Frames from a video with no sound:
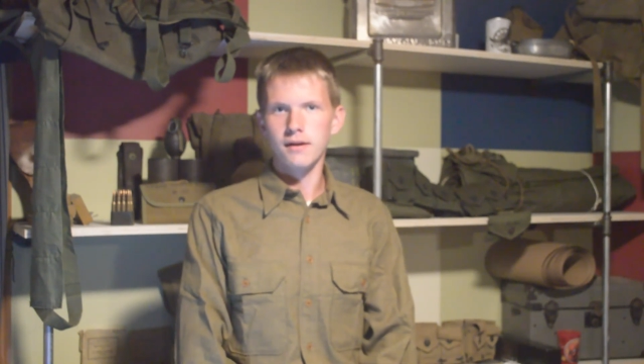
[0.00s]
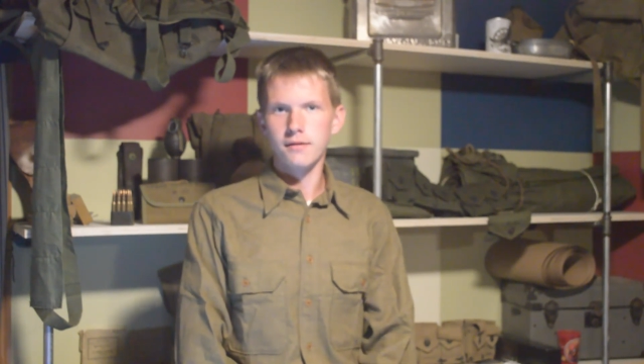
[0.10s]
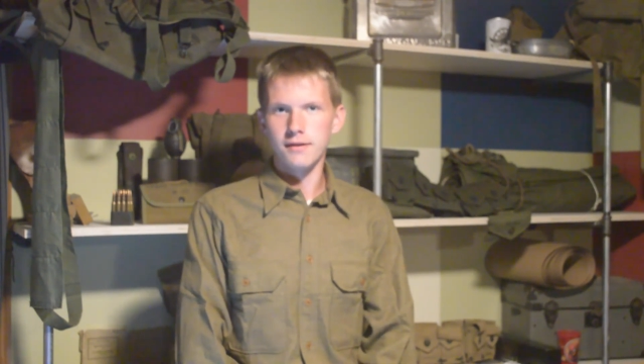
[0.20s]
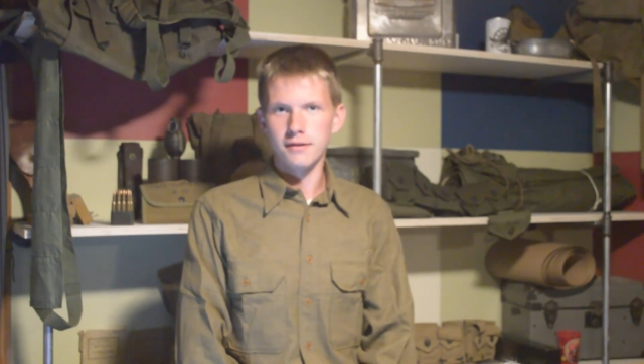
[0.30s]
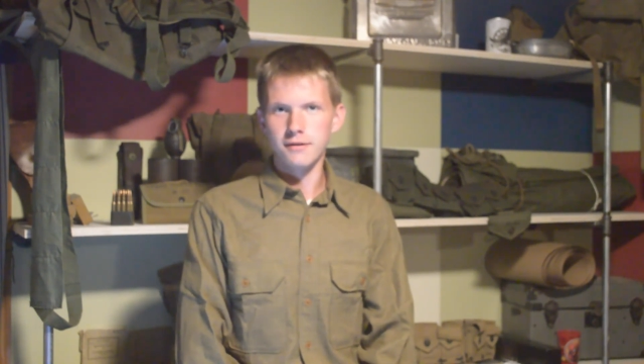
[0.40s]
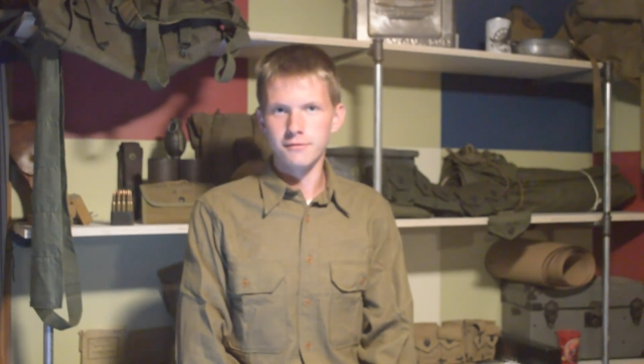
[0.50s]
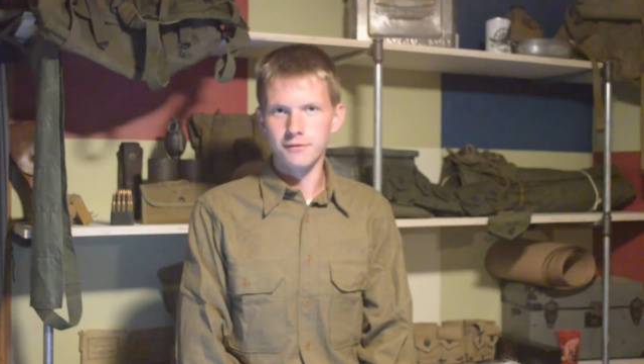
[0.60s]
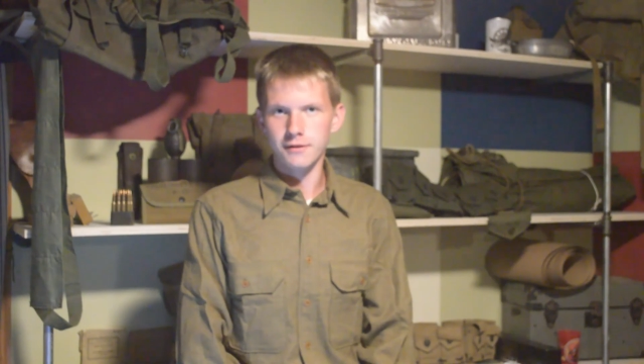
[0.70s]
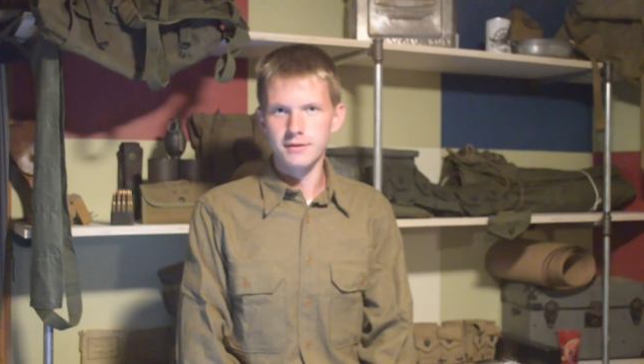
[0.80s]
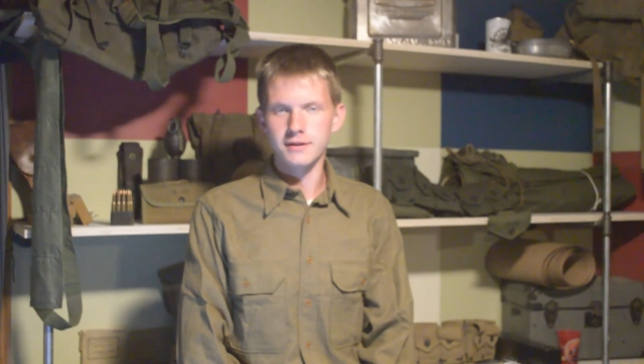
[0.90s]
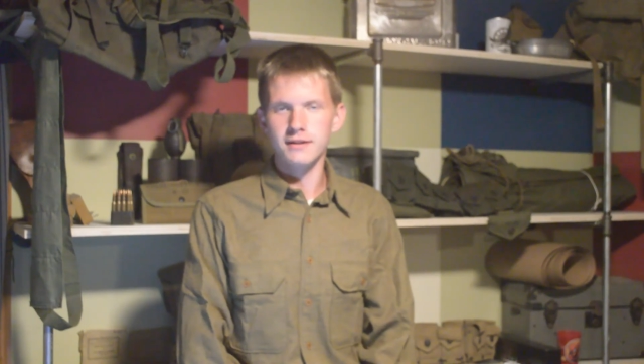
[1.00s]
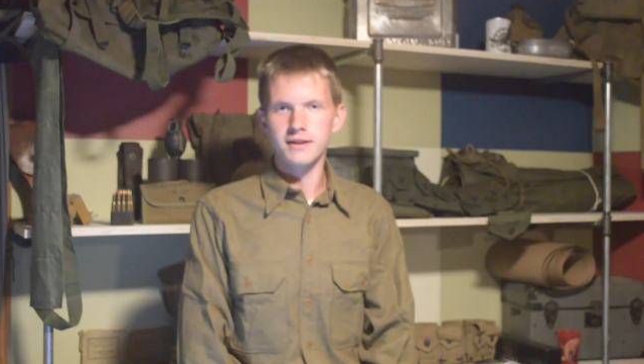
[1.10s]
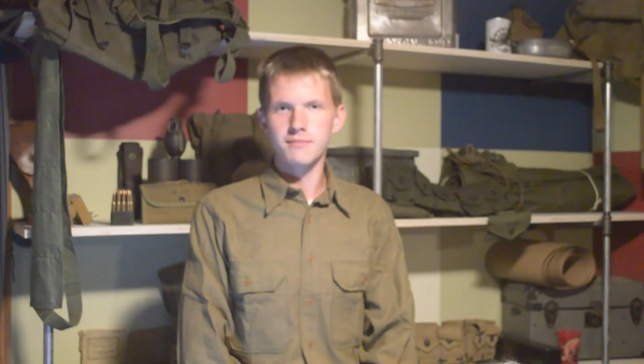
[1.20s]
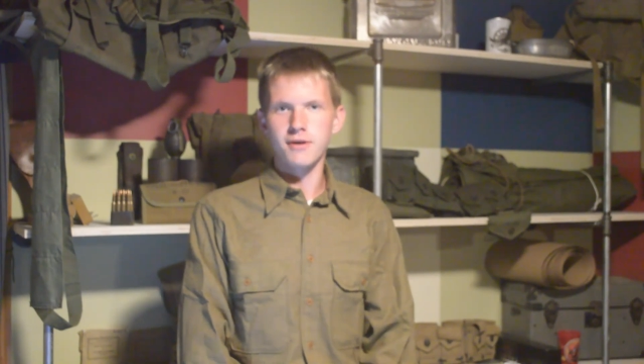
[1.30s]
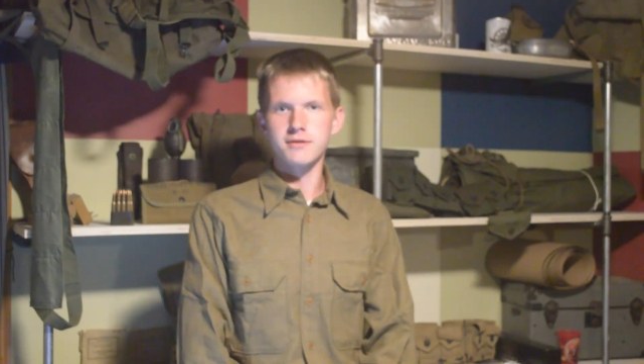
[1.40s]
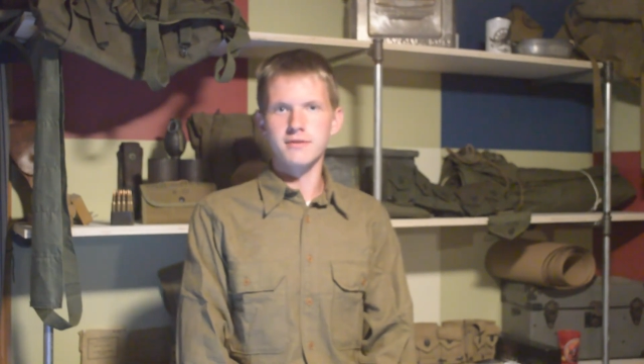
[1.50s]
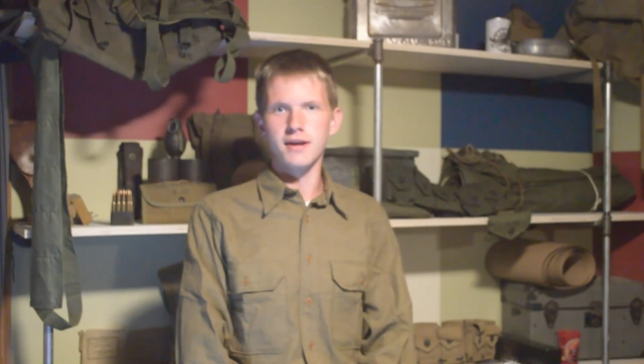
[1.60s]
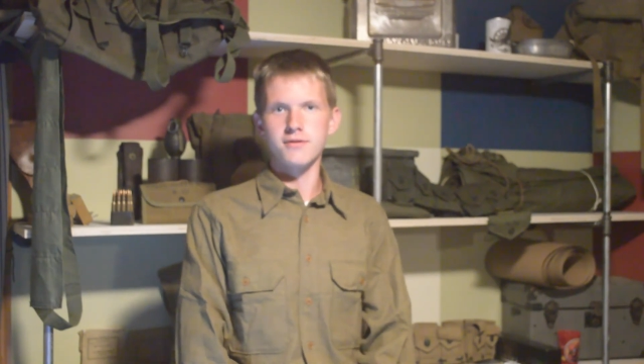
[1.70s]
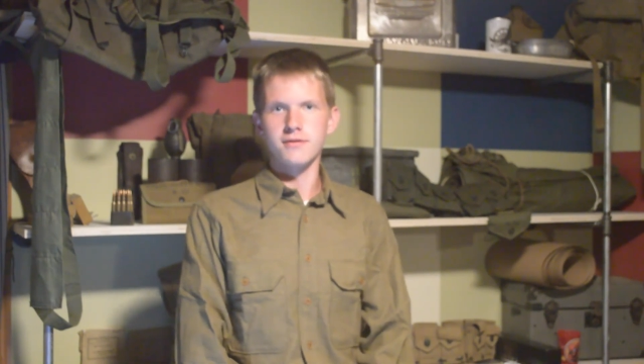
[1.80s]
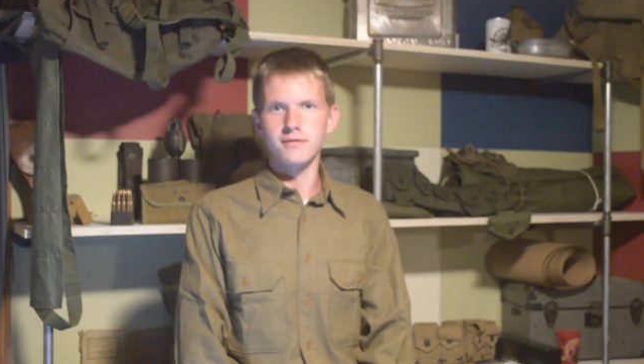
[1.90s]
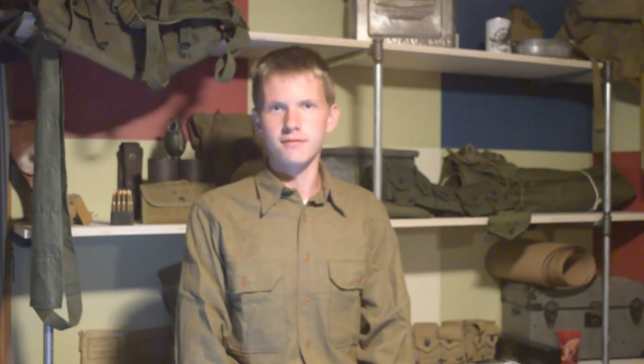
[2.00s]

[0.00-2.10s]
Thank you for listening to this presentation.